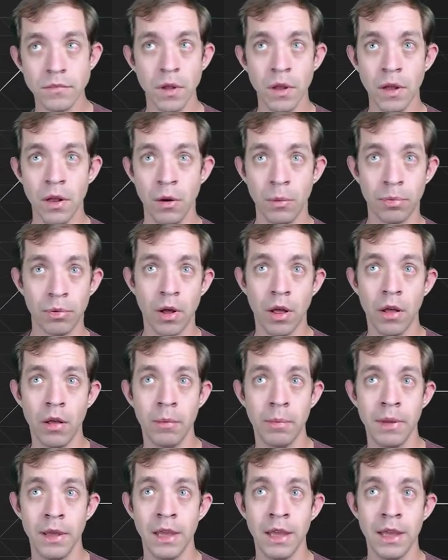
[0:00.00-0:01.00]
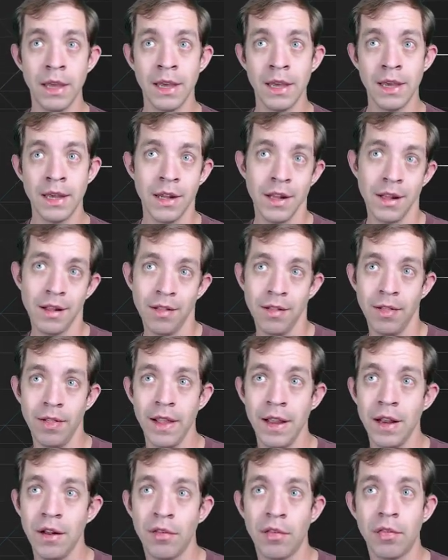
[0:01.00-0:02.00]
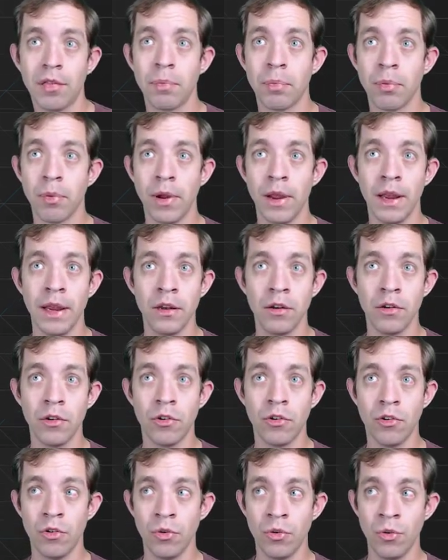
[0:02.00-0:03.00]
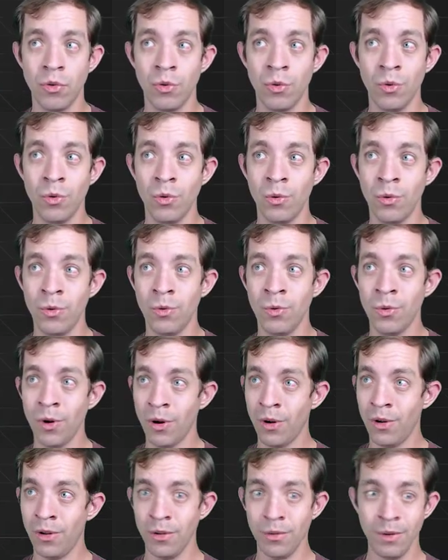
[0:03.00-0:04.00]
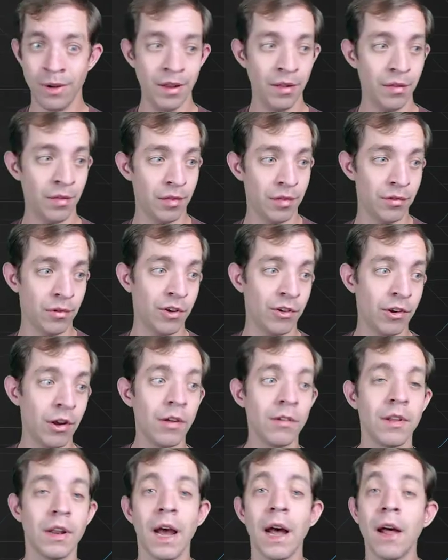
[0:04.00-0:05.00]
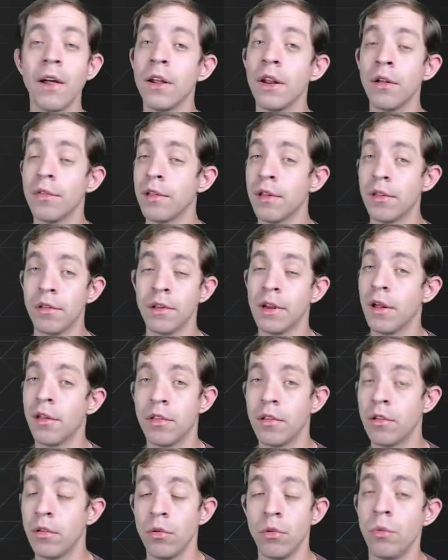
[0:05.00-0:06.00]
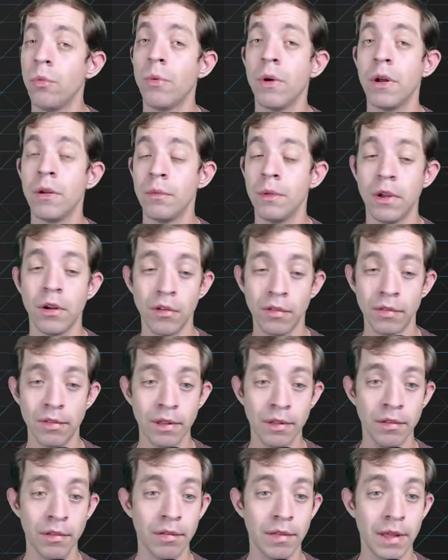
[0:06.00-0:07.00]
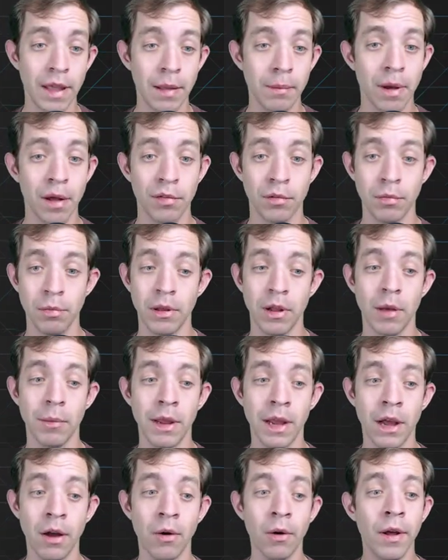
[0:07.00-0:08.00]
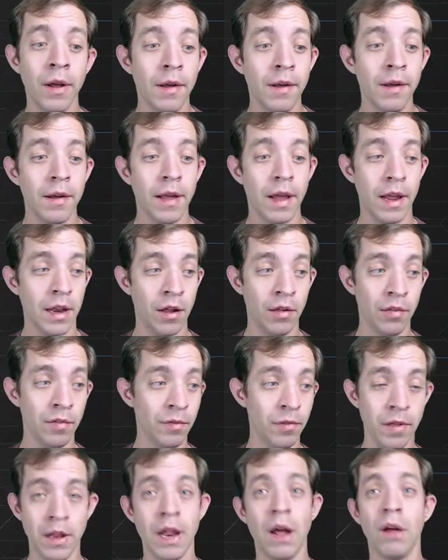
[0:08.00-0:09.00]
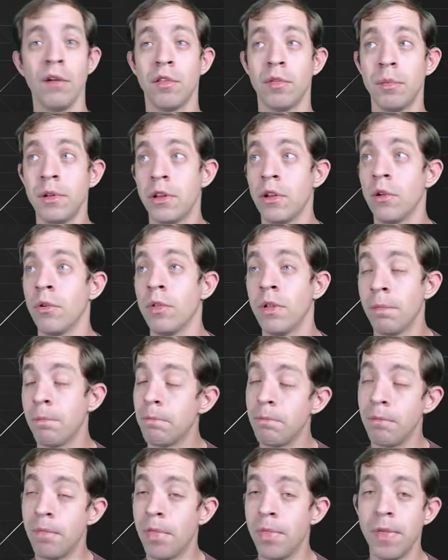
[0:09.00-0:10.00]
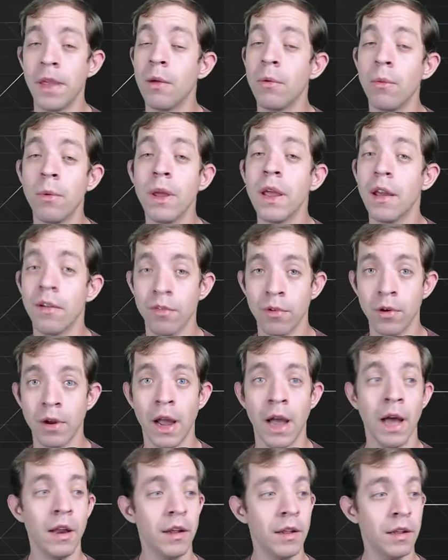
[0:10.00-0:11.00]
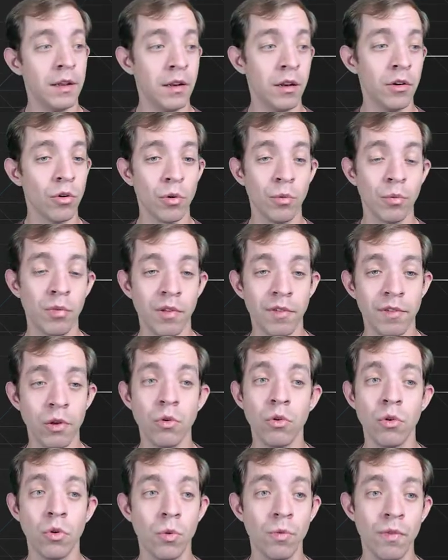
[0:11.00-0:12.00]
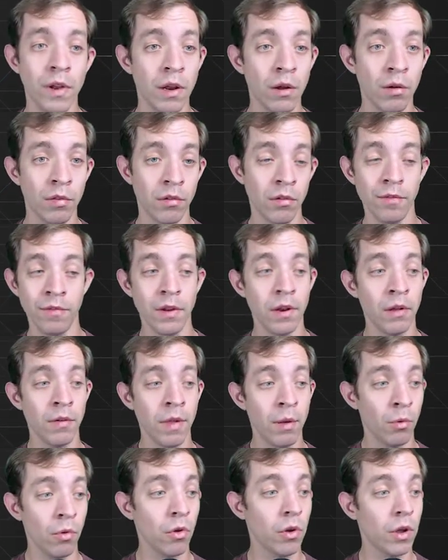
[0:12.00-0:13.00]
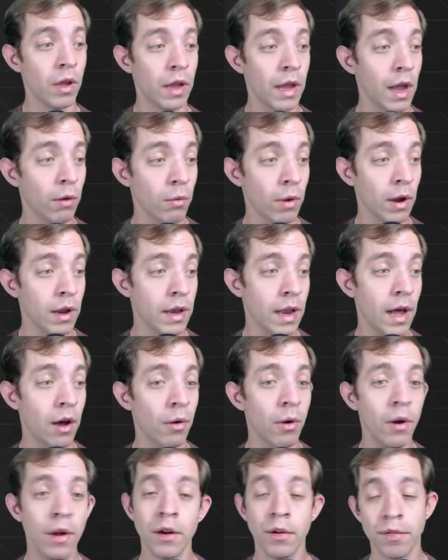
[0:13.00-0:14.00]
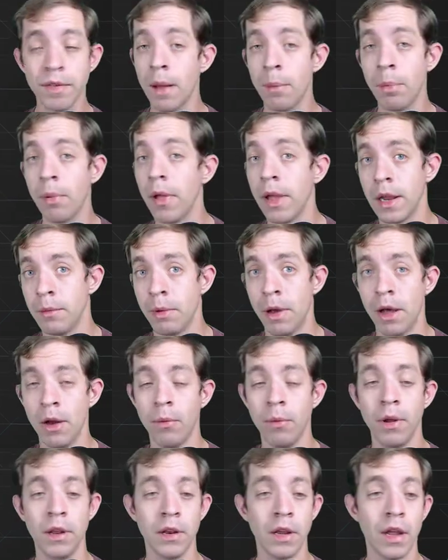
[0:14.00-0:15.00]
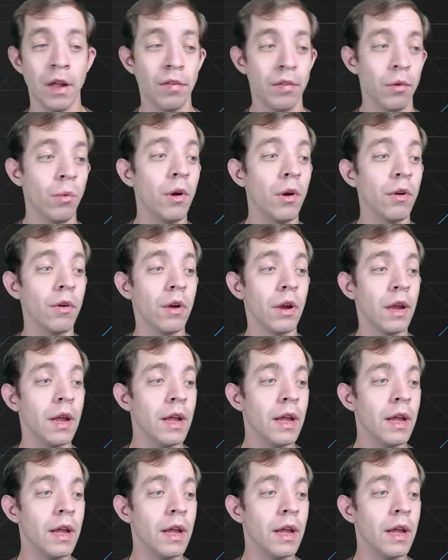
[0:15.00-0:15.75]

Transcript: it'll probably be late spring to all the way stretch out to the holiday season as to when we could see this game possibly coming out. And as for the announcement, the only thing we ever got in terms of YouTube videos, or the video that we're looking at right now, it's not playing, by the way, in case you're wondering,